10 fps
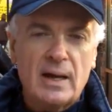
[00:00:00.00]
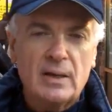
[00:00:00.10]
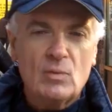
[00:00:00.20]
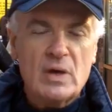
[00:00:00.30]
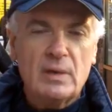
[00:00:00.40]

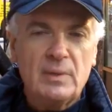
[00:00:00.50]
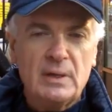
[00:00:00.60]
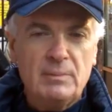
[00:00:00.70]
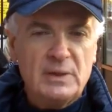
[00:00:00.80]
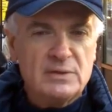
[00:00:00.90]
He wanted me
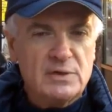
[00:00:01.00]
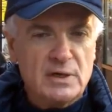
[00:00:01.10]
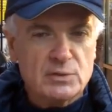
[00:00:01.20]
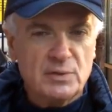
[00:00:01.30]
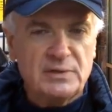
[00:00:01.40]
to be in
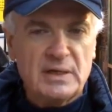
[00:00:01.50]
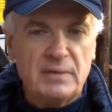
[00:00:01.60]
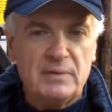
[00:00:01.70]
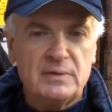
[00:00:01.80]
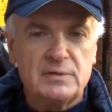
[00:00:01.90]
touch with
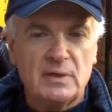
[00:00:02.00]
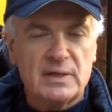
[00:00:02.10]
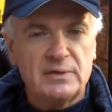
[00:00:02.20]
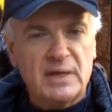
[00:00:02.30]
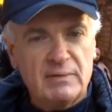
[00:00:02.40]
David, to
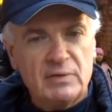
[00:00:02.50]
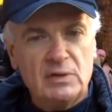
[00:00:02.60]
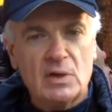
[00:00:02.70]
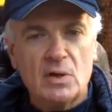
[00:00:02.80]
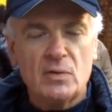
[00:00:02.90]
let David
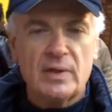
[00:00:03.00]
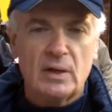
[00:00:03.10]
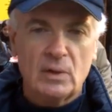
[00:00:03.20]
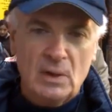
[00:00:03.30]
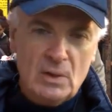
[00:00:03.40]
know
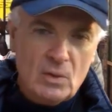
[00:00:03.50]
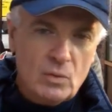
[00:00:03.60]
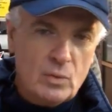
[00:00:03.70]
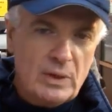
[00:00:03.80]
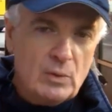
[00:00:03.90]
that
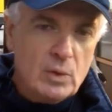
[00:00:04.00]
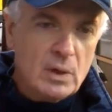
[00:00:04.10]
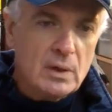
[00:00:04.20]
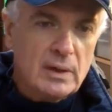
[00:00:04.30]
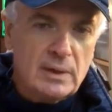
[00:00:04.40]
we
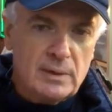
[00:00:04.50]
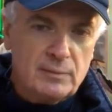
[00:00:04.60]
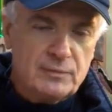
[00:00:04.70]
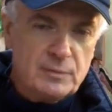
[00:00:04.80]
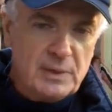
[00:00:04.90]
were
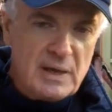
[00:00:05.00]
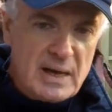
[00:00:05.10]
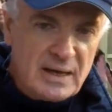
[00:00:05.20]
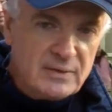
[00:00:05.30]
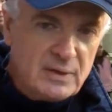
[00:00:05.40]

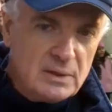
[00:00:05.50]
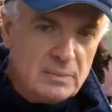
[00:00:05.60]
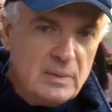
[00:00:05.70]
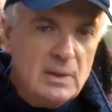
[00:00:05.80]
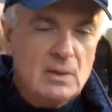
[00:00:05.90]
behind
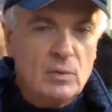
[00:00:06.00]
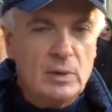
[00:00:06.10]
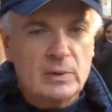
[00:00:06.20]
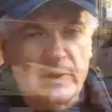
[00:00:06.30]
him, we were going